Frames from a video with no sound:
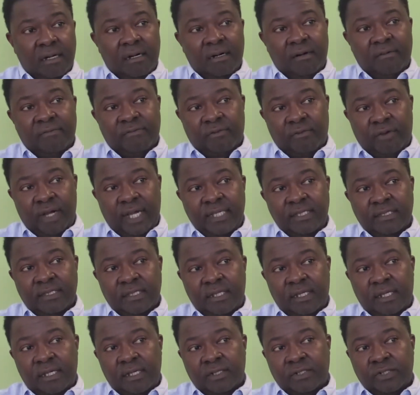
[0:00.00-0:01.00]
of
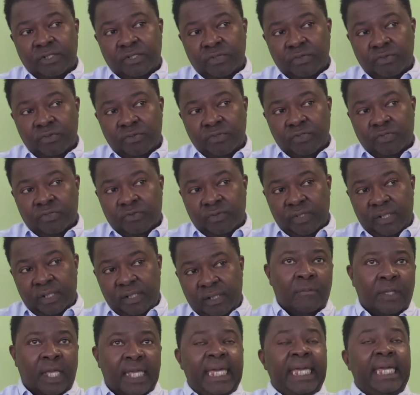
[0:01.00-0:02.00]
raising their
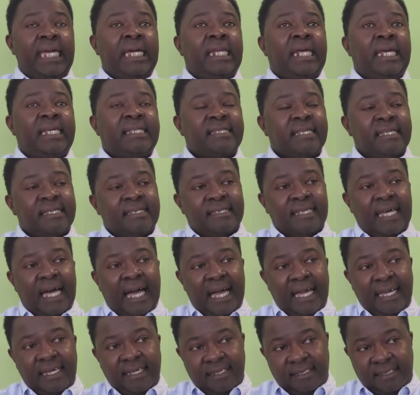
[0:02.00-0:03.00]
children in a
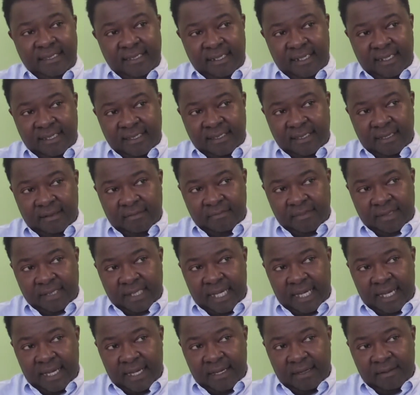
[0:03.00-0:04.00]
society that's
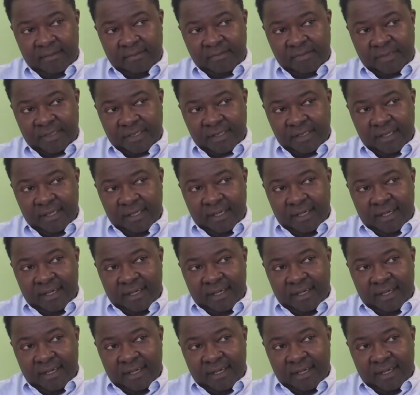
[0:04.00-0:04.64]
sometimes